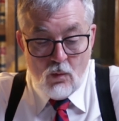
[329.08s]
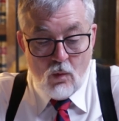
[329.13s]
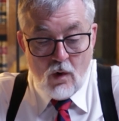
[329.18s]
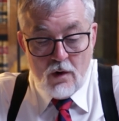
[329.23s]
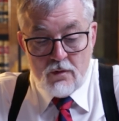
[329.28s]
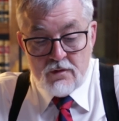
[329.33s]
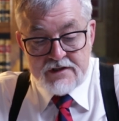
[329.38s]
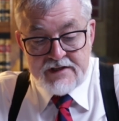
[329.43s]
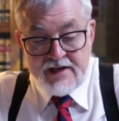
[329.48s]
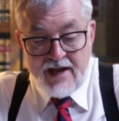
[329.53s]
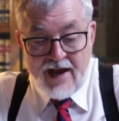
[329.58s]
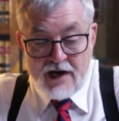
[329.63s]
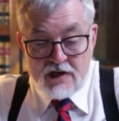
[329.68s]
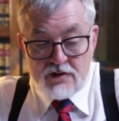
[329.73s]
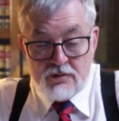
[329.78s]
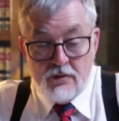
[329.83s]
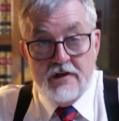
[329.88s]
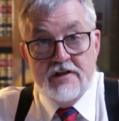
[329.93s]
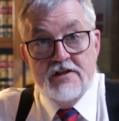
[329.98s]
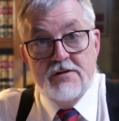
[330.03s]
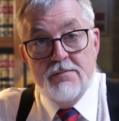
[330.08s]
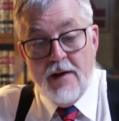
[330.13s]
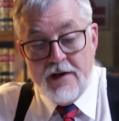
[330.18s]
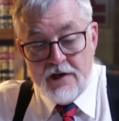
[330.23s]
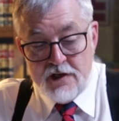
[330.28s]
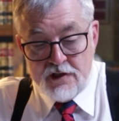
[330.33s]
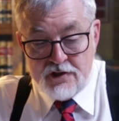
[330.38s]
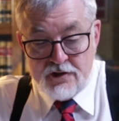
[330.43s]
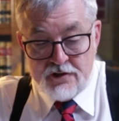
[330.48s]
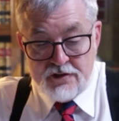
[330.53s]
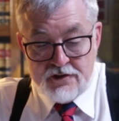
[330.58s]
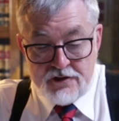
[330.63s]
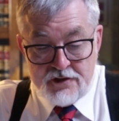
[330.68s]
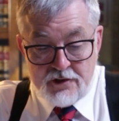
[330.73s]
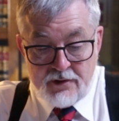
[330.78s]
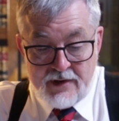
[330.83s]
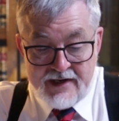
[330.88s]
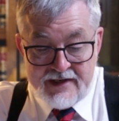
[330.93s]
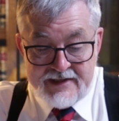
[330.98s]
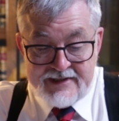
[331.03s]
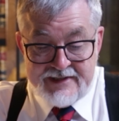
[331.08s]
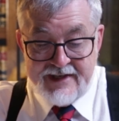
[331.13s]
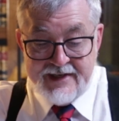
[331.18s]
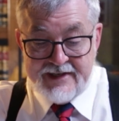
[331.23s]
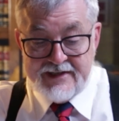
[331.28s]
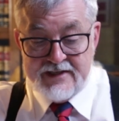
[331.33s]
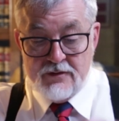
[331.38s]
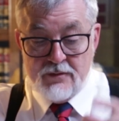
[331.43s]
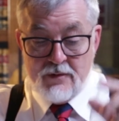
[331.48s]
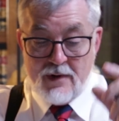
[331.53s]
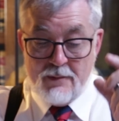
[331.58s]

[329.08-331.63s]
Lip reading: One was the actual expenditures during 6